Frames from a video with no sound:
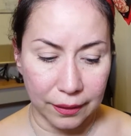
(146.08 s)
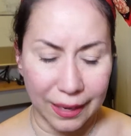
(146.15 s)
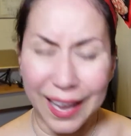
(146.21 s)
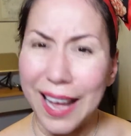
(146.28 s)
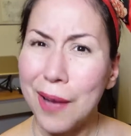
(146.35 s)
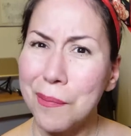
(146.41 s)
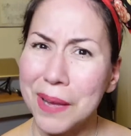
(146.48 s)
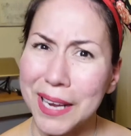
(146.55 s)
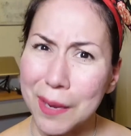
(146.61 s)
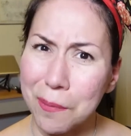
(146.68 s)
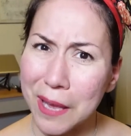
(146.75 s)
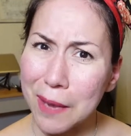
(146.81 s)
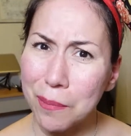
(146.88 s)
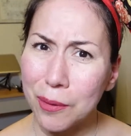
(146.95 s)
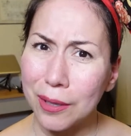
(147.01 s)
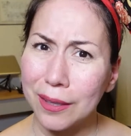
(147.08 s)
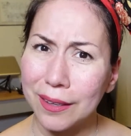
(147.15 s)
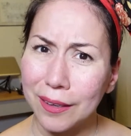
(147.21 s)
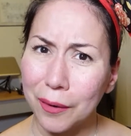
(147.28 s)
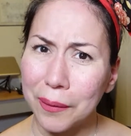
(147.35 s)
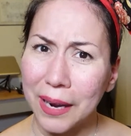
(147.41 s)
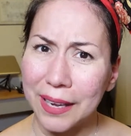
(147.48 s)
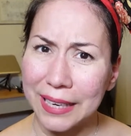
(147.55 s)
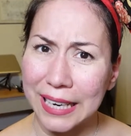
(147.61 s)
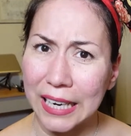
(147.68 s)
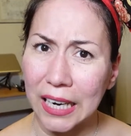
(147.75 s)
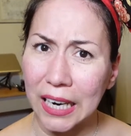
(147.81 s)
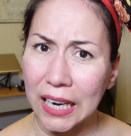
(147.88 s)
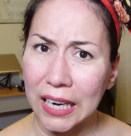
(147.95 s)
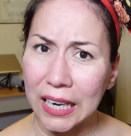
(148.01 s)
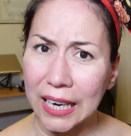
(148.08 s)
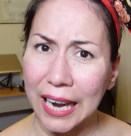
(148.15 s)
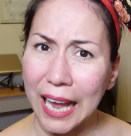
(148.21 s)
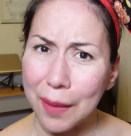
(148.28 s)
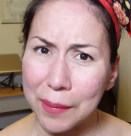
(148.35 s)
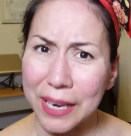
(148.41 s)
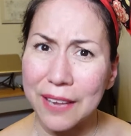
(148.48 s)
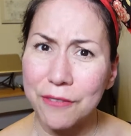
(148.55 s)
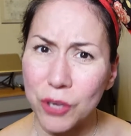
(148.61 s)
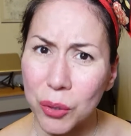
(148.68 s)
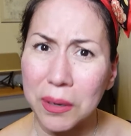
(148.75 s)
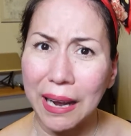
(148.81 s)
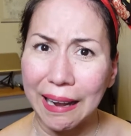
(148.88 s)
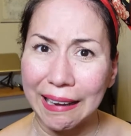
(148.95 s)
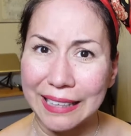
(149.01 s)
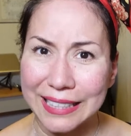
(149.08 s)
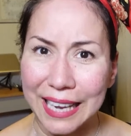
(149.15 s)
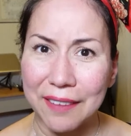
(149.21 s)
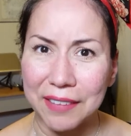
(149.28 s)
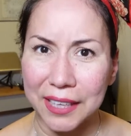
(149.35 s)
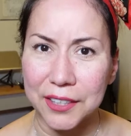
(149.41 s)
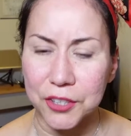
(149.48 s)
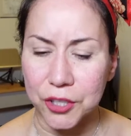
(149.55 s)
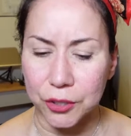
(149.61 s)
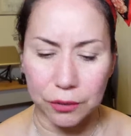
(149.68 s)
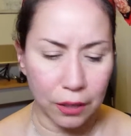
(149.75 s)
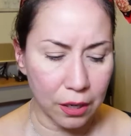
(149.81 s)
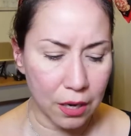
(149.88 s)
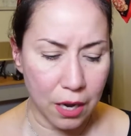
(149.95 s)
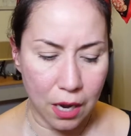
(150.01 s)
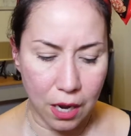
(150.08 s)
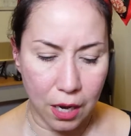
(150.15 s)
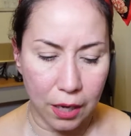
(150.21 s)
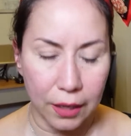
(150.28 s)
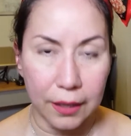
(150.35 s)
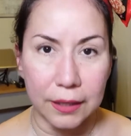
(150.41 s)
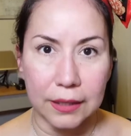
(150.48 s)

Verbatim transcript: how many people around here, how many of you guys have that issue? Ugh.